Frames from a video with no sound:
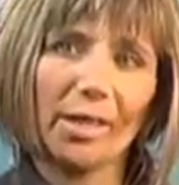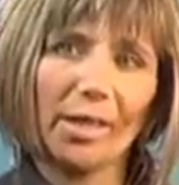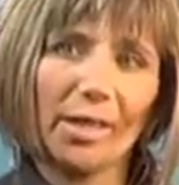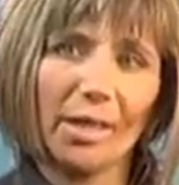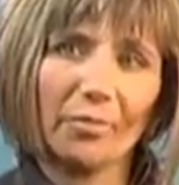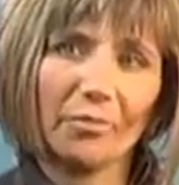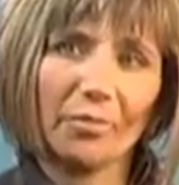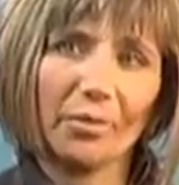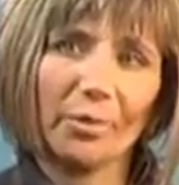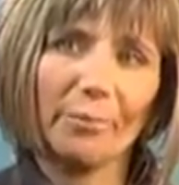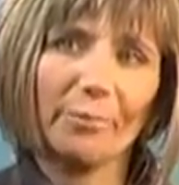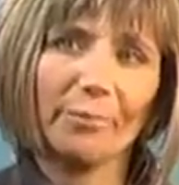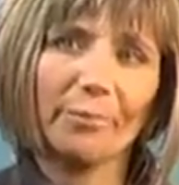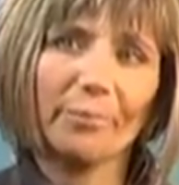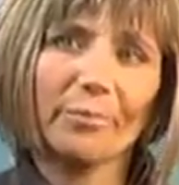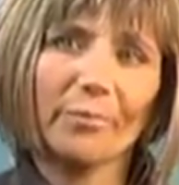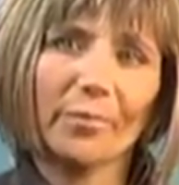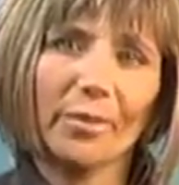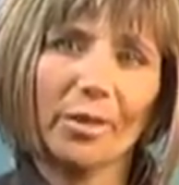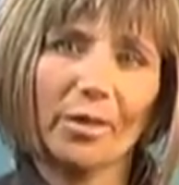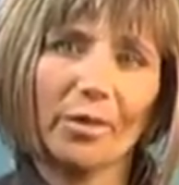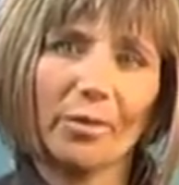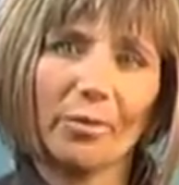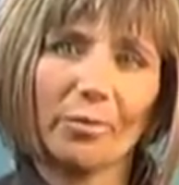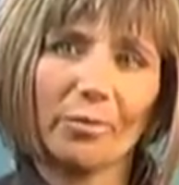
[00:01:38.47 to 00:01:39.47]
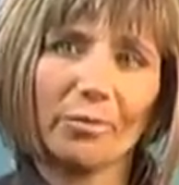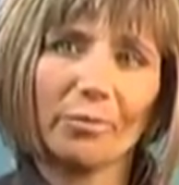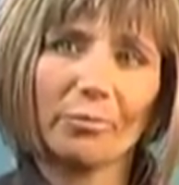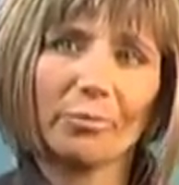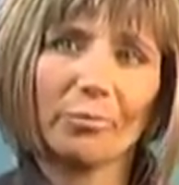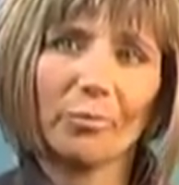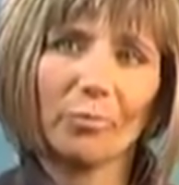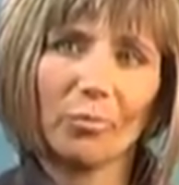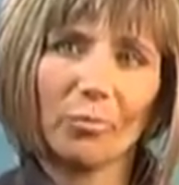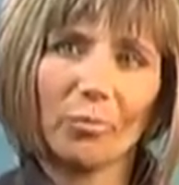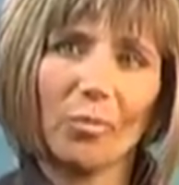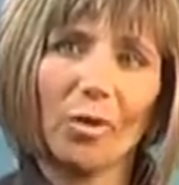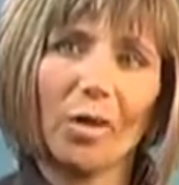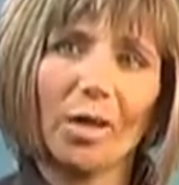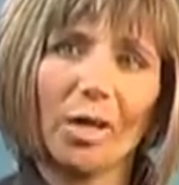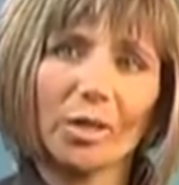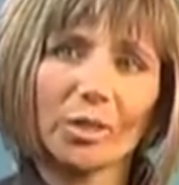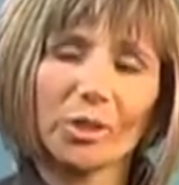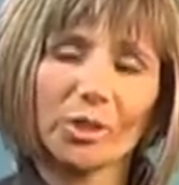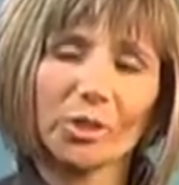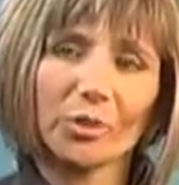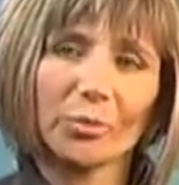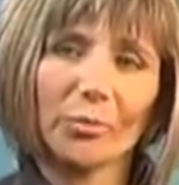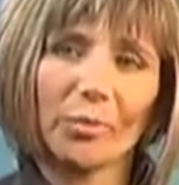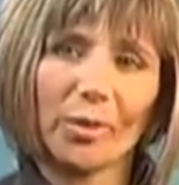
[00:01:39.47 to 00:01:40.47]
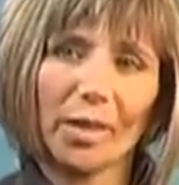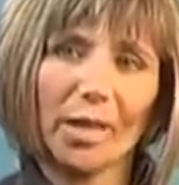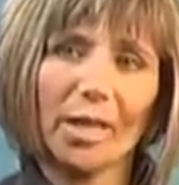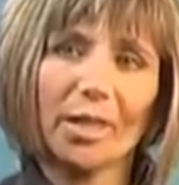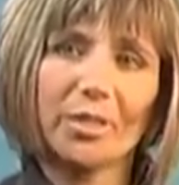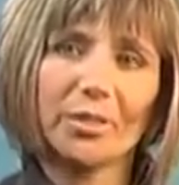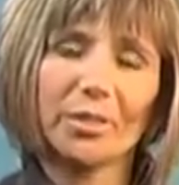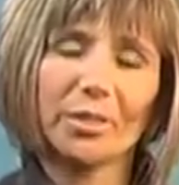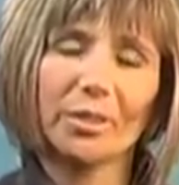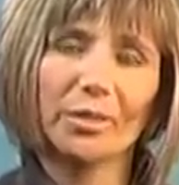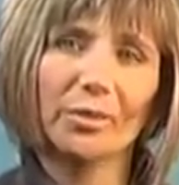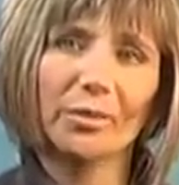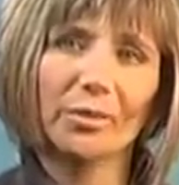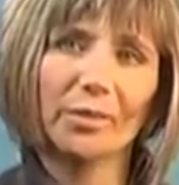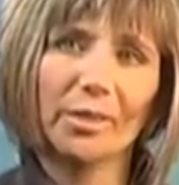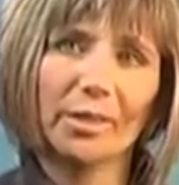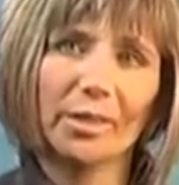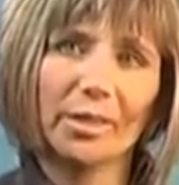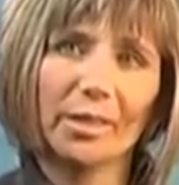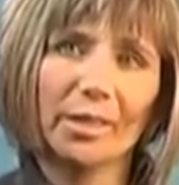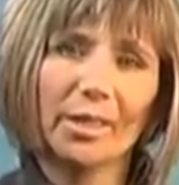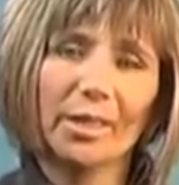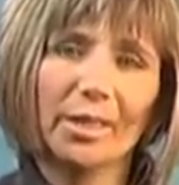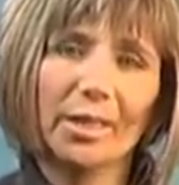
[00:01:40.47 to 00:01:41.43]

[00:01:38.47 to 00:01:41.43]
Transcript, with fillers: I have to, you know, watch what I do, and